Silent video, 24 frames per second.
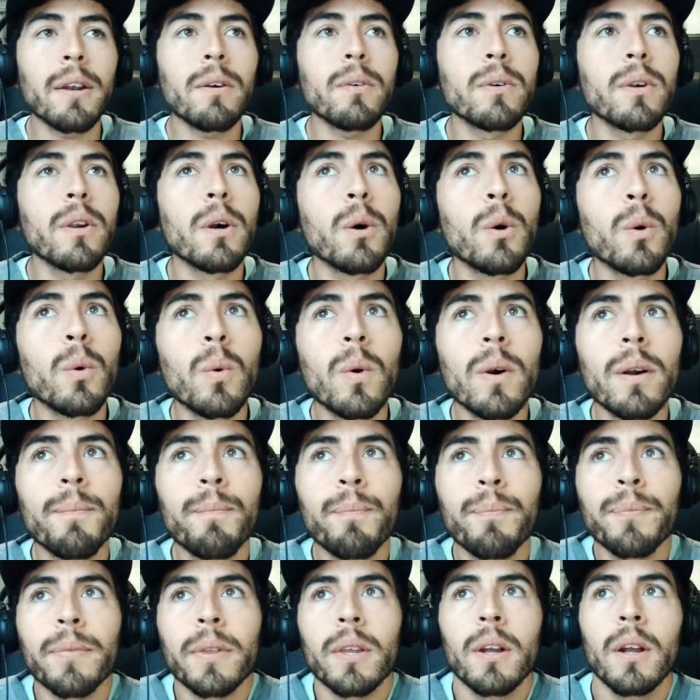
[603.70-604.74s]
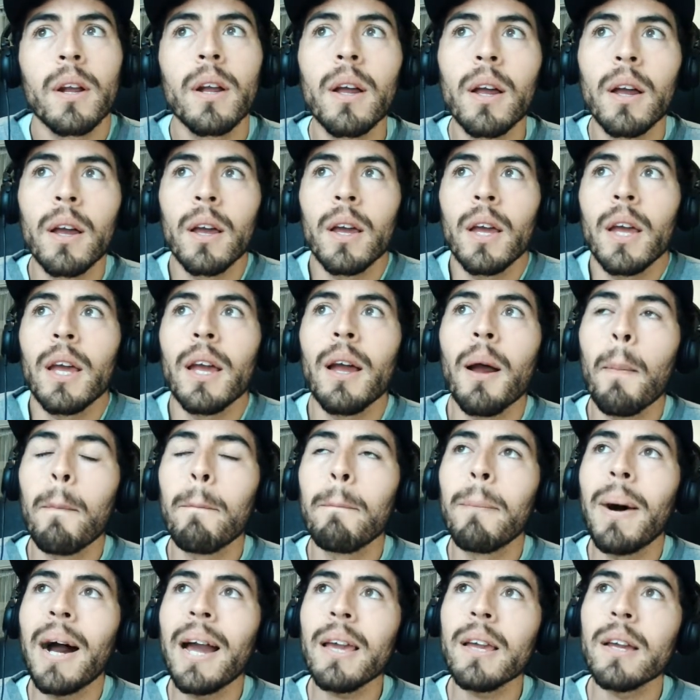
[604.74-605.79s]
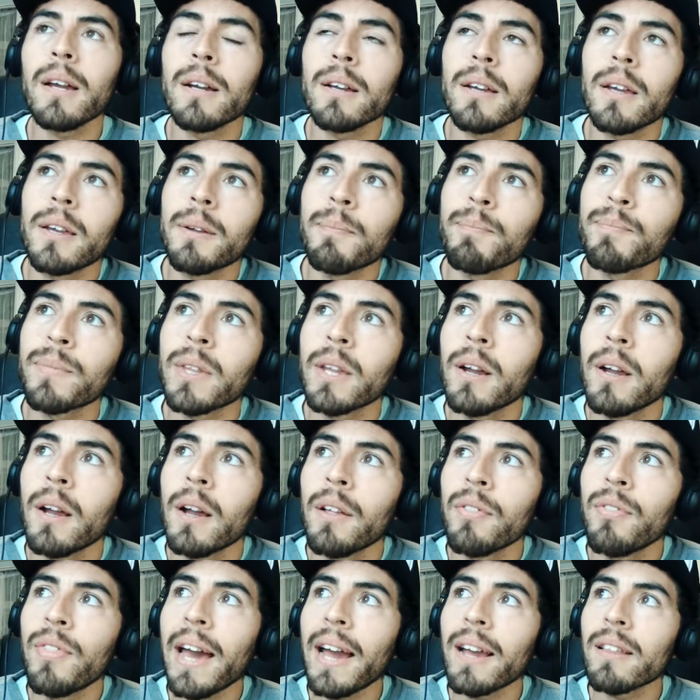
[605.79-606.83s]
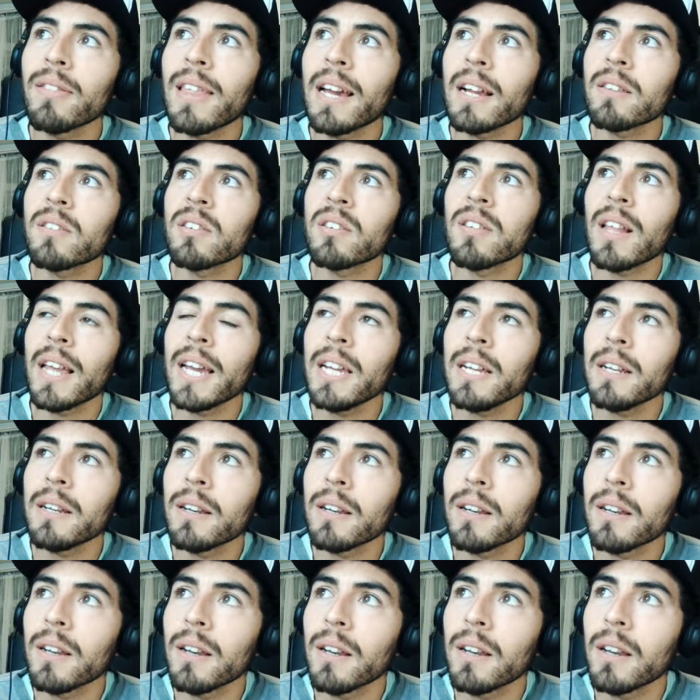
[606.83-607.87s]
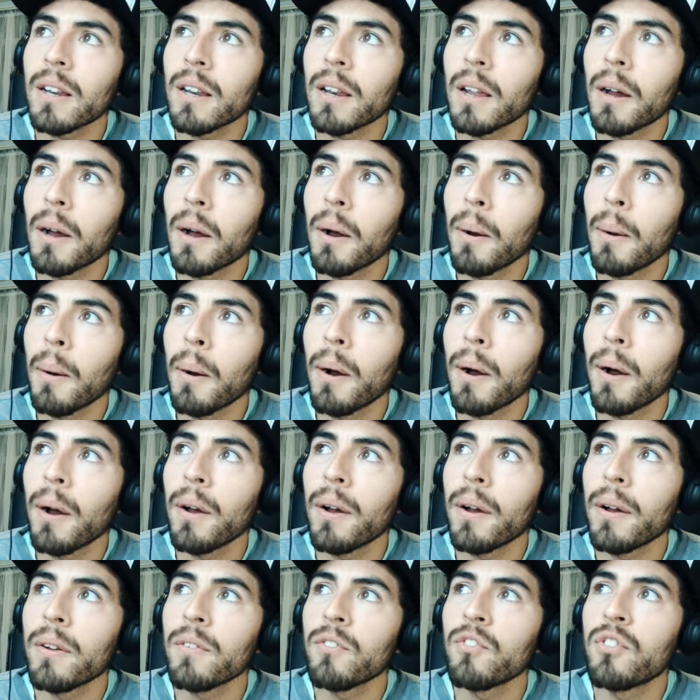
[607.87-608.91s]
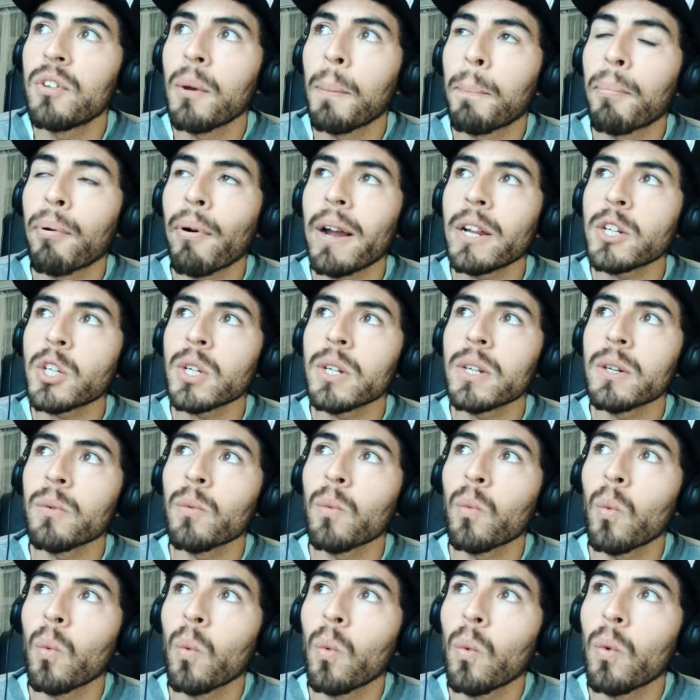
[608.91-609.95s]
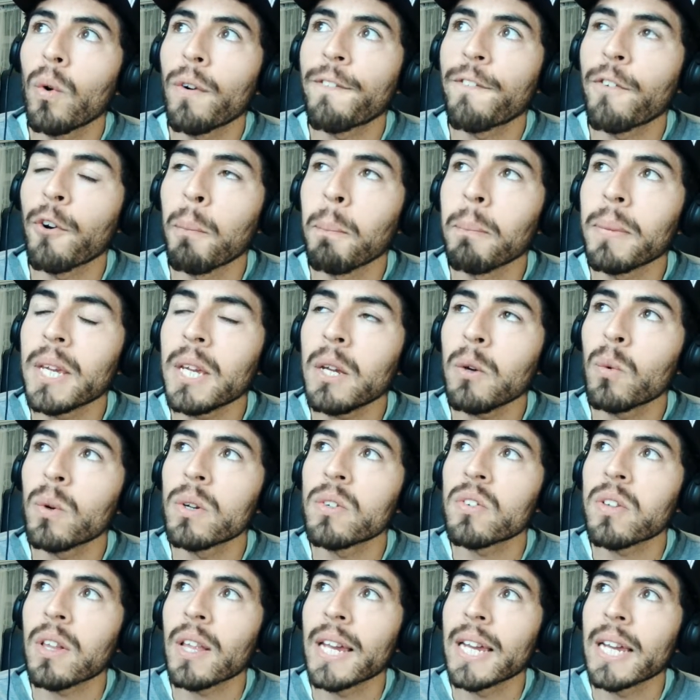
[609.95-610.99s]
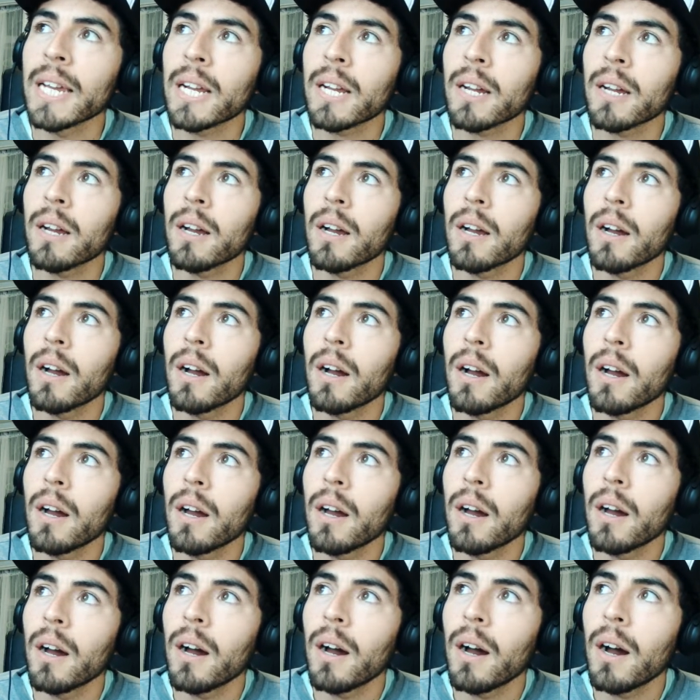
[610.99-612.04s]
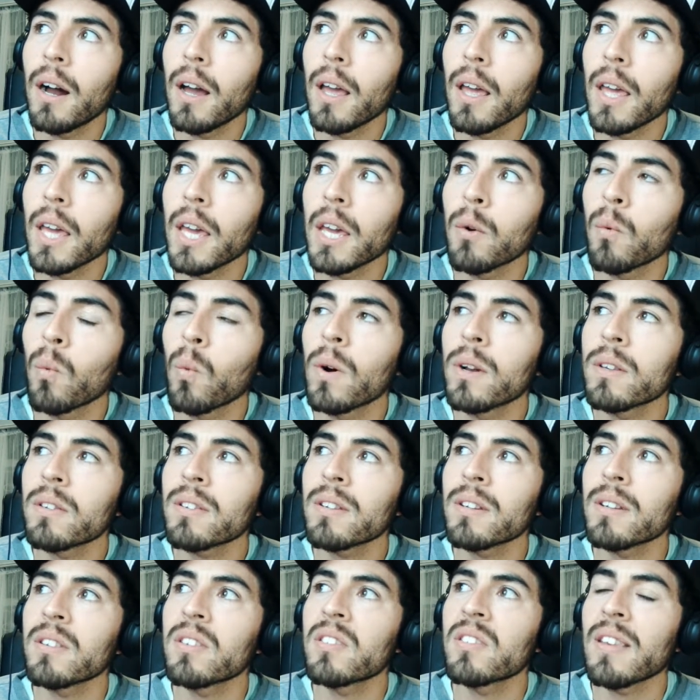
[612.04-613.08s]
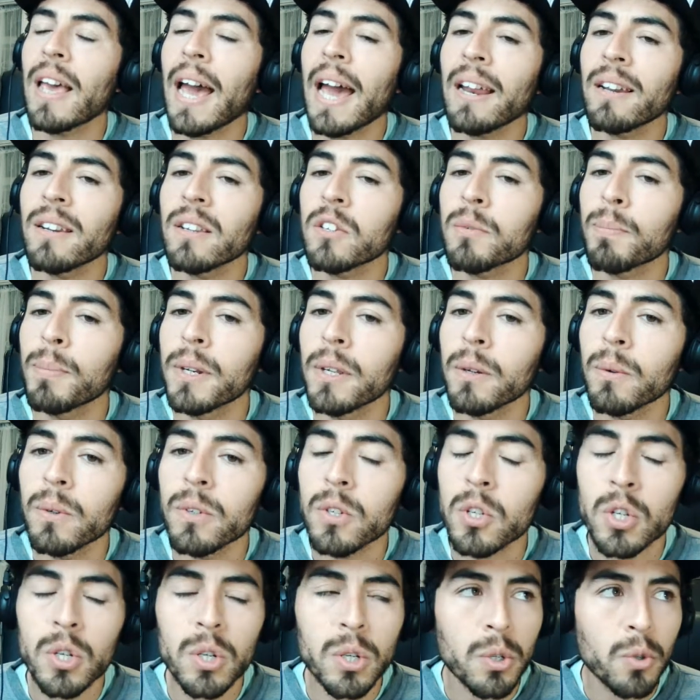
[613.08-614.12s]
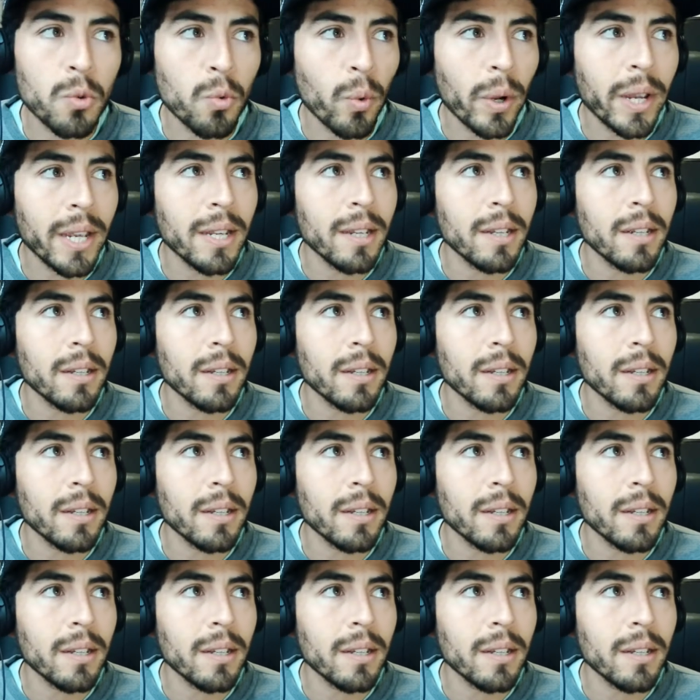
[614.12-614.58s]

know, my that slight depression for me was like, it wasn't a sadness, but it was straight